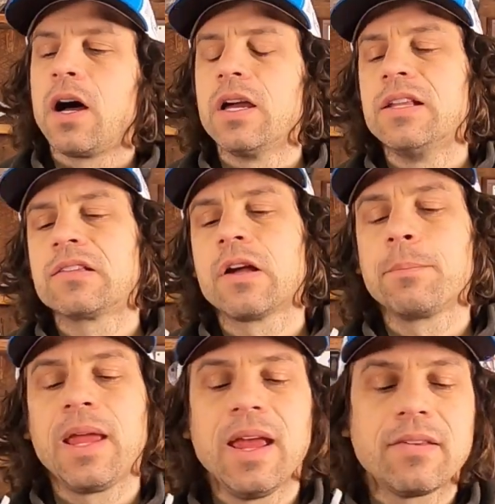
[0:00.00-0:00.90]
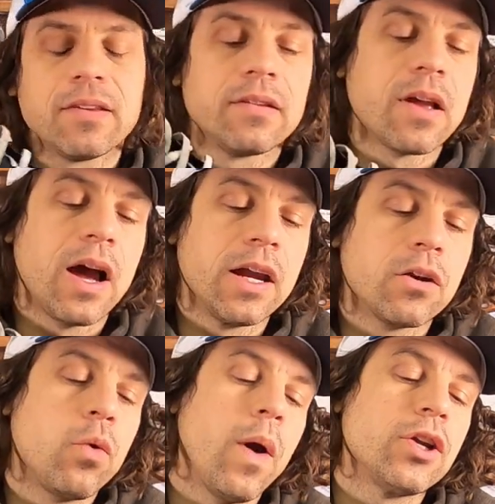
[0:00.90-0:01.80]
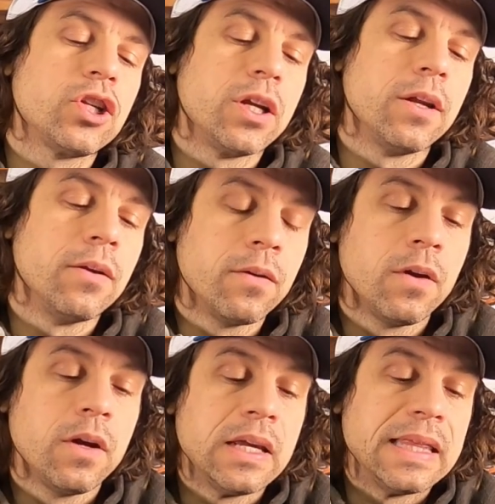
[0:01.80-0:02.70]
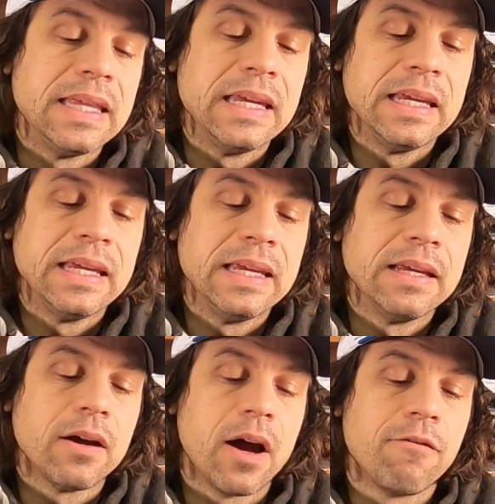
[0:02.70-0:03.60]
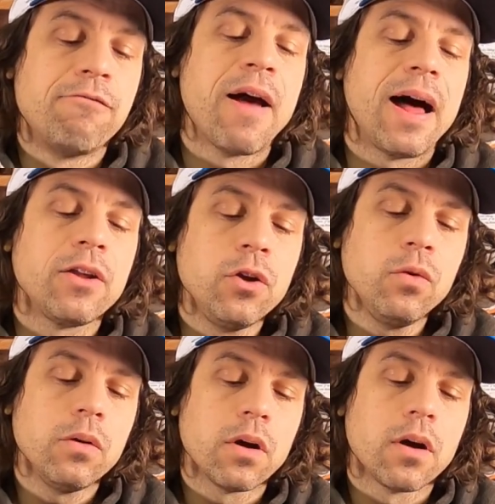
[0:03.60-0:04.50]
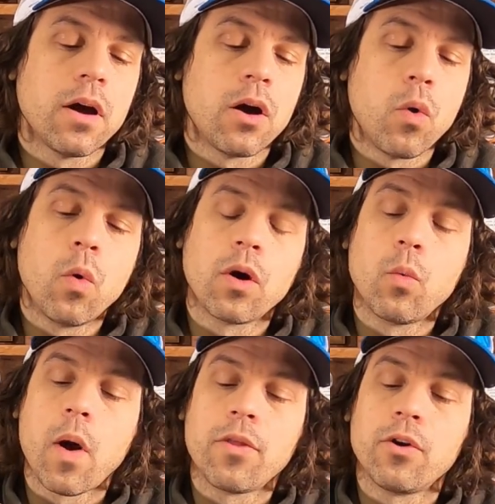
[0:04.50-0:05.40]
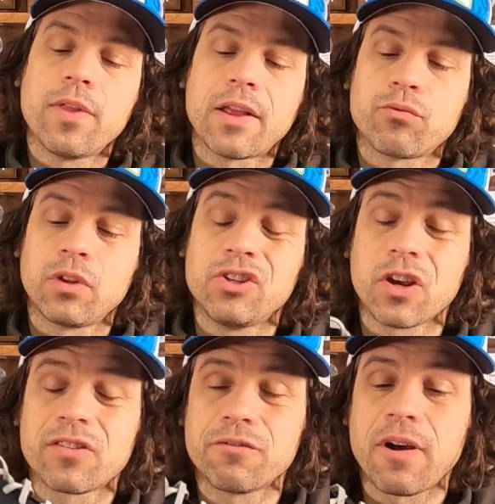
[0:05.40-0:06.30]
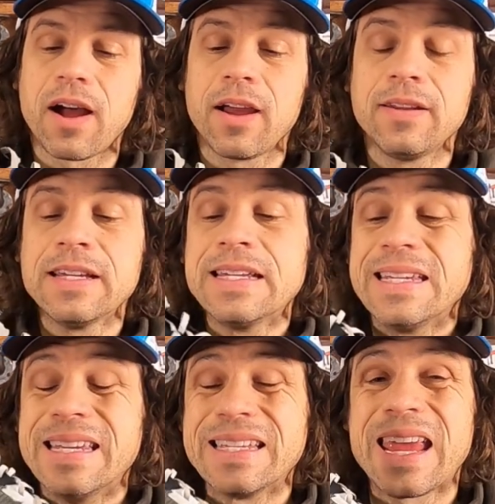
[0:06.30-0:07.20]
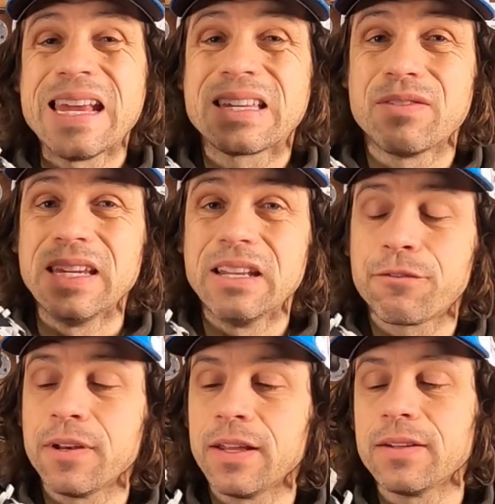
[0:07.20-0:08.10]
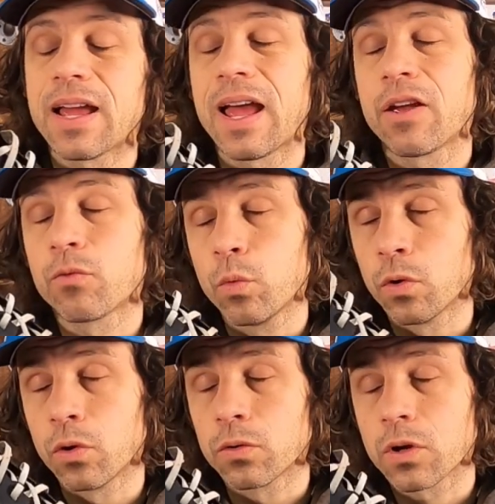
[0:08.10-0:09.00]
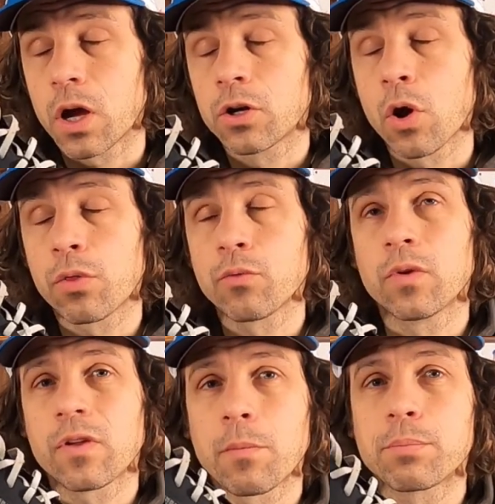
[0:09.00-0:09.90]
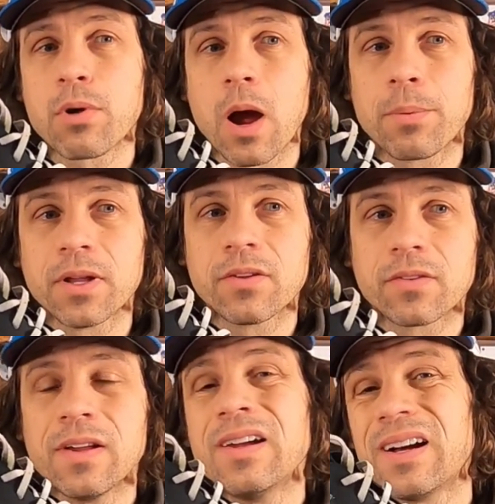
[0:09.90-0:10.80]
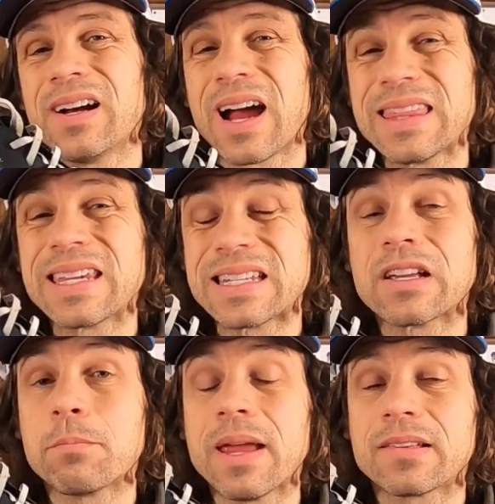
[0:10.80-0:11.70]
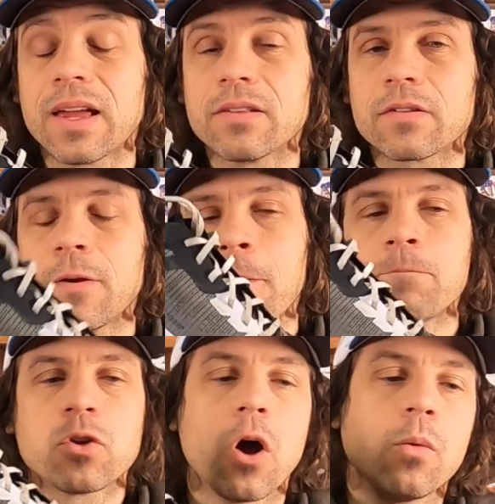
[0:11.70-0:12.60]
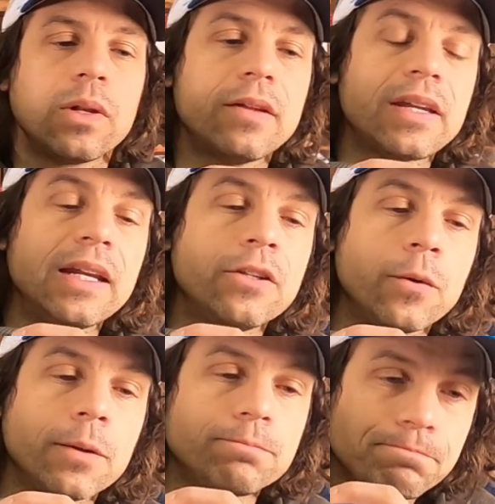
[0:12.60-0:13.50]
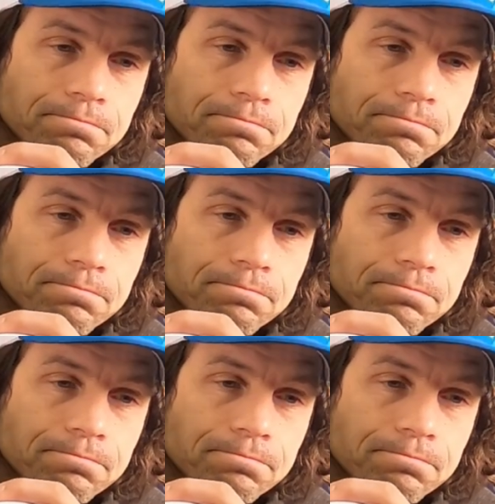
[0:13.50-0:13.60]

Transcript: In some cases, I question the value or whether that's really justified. In the case of the Infinite, as we'll go through in some of the properties, I think it does make sense. So let's get into it.